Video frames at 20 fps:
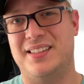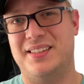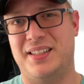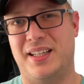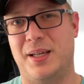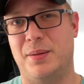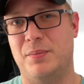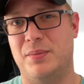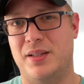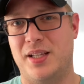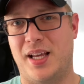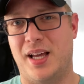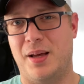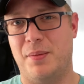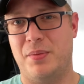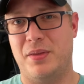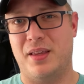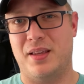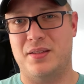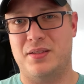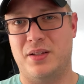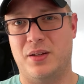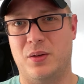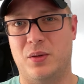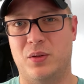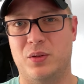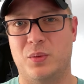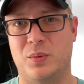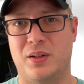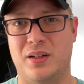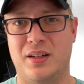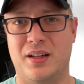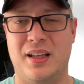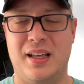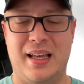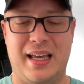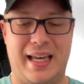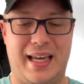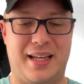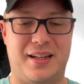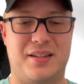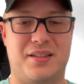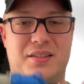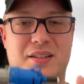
same depth as the old one and does